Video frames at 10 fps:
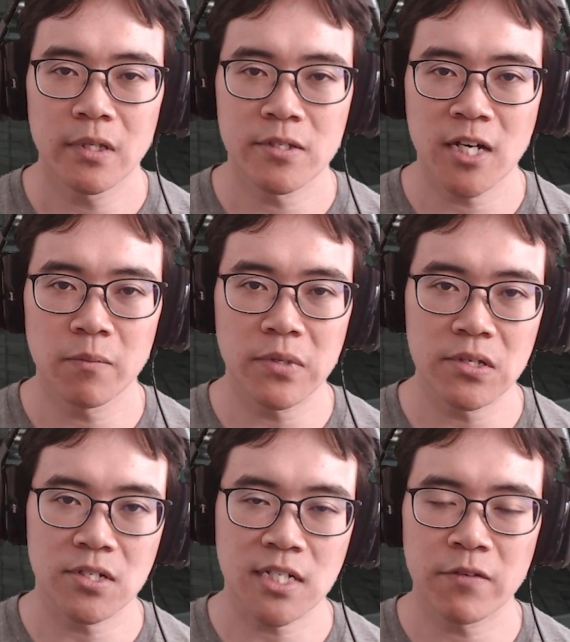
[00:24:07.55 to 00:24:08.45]

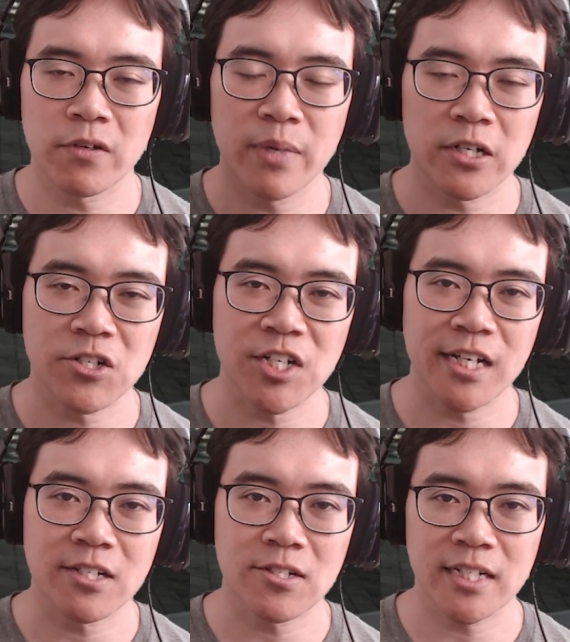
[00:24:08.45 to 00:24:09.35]
zombies just have a better
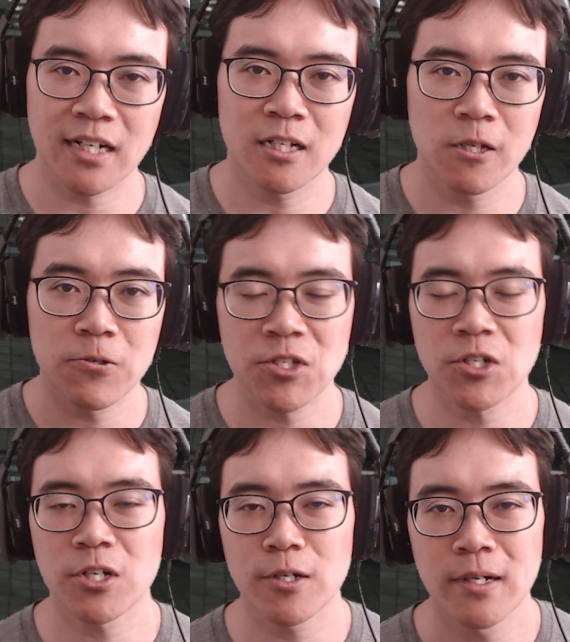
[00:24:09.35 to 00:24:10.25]
chance to get
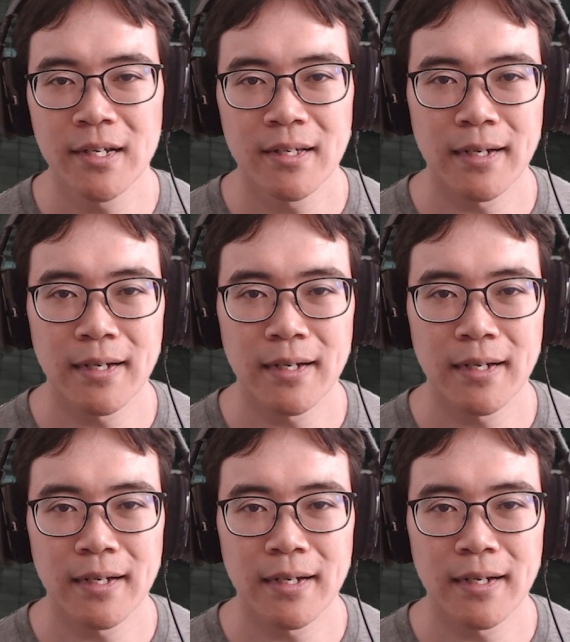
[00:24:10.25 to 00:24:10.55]
closer.